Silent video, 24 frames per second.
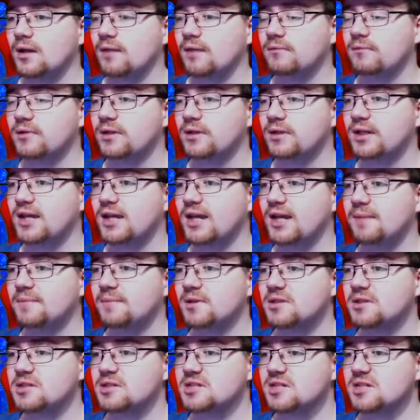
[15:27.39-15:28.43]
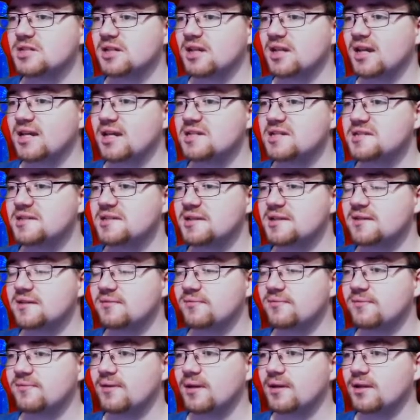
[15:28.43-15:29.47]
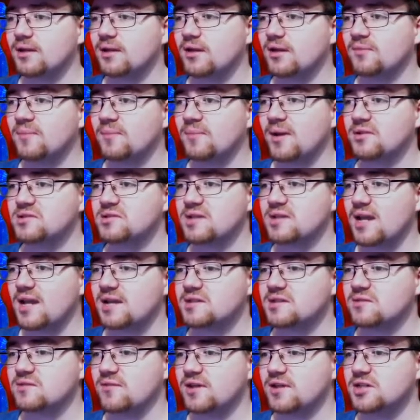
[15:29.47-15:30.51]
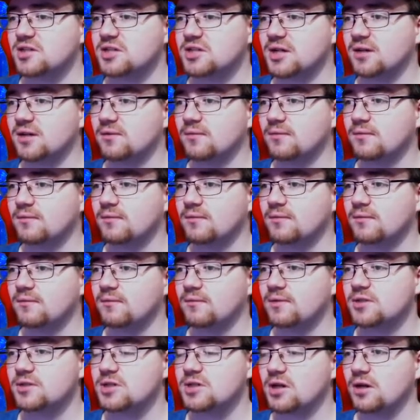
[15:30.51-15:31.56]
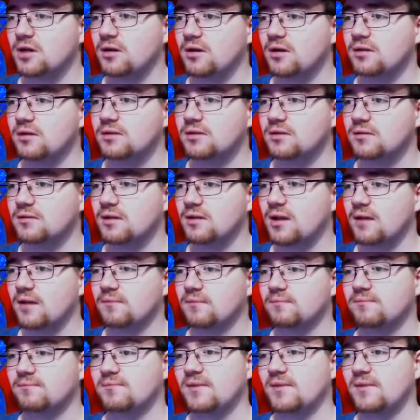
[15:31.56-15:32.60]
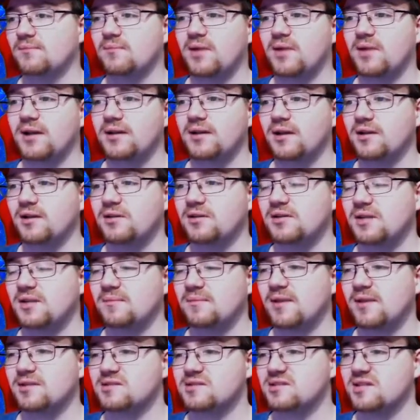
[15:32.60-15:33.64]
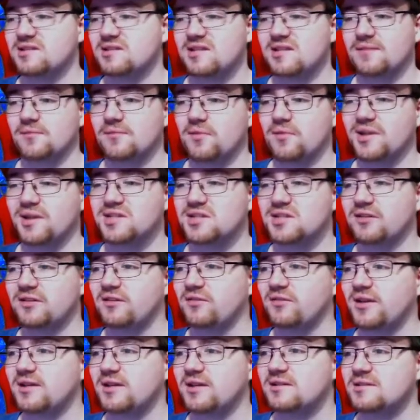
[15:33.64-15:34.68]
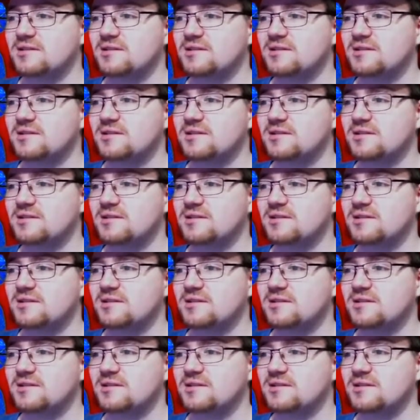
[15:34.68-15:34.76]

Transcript: I'm gonna keep it just in case if, uh, you know, Bowser has a red shell. Which I don't... Oh, never mind. I don't think Bowser doesn't have a red shell anyways.